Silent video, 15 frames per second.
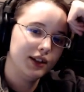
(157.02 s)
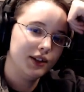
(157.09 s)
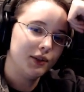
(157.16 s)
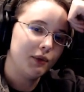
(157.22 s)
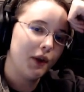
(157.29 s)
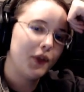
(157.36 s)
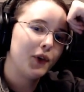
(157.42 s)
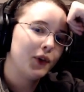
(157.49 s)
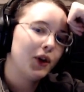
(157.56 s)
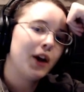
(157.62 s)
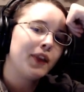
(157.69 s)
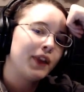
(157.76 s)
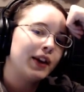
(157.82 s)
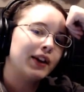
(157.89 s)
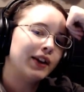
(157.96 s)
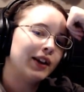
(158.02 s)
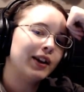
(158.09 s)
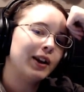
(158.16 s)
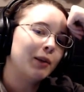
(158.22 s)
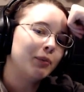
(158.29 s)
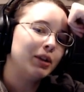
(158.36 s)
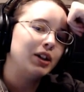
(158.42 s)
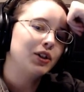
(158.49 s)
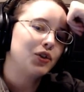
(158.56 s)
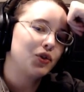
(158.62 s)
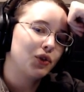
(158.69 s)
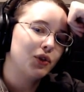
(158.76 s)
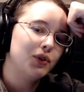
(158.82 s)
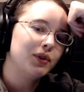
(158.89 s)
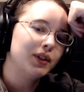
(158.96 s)
Whether or not that ended up being
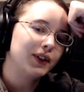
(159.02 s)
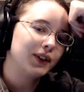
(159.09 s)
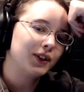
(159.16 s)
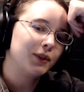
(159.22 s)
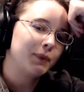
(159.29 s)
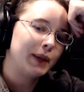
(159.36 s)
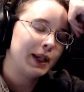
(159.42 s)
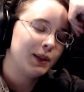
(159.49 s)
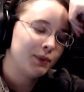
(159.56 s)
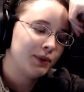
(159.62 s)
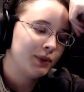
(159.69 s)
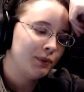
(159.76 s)
true is debatable,